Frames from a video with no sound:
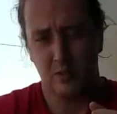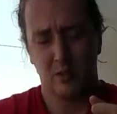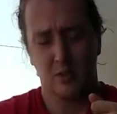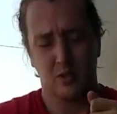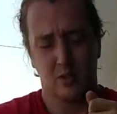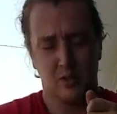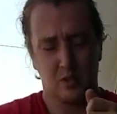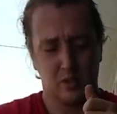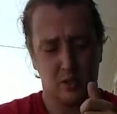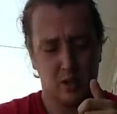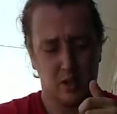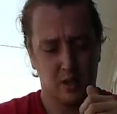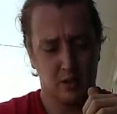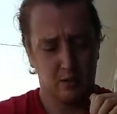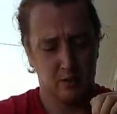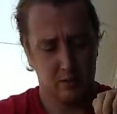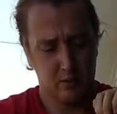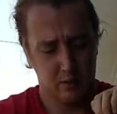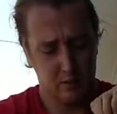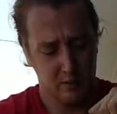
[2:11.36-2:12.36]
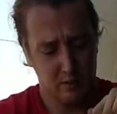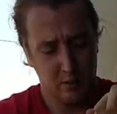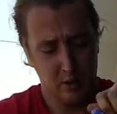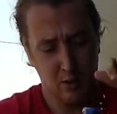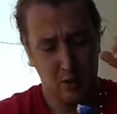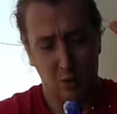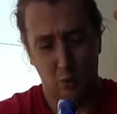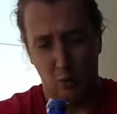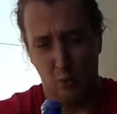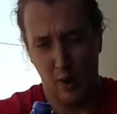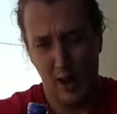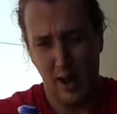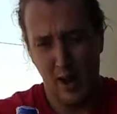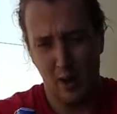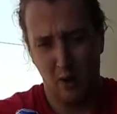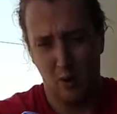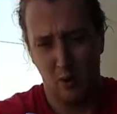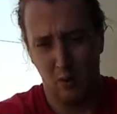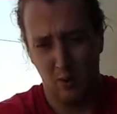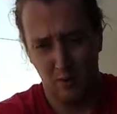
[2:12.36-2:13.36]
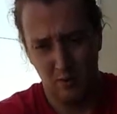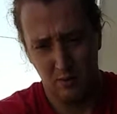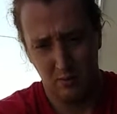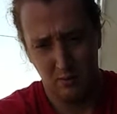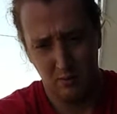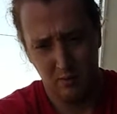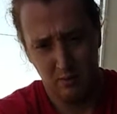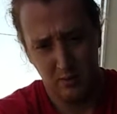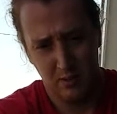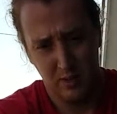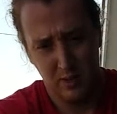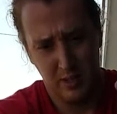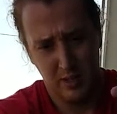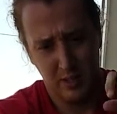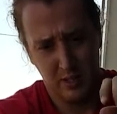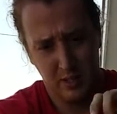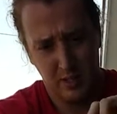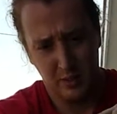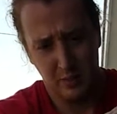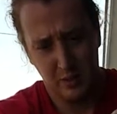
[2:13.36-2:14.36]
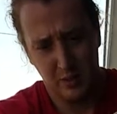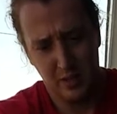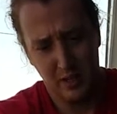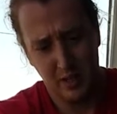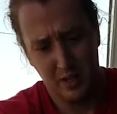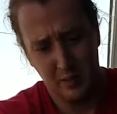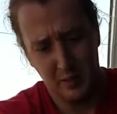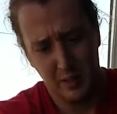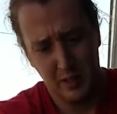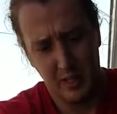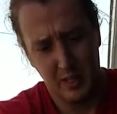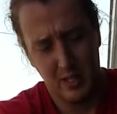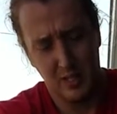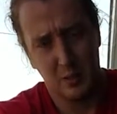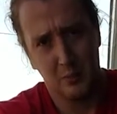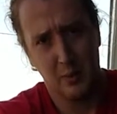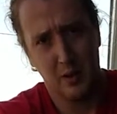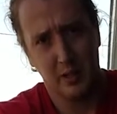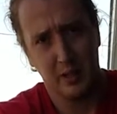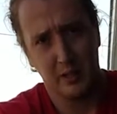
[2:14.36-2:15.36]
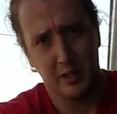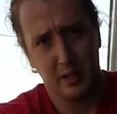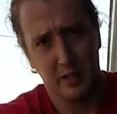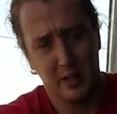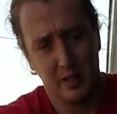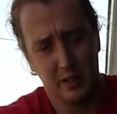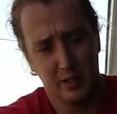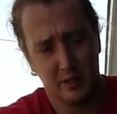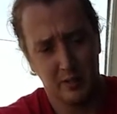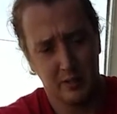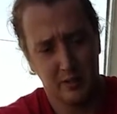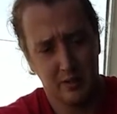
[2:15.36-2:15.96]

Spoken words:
So there's that. Wow! They weren't kidding about that sparkling, huh?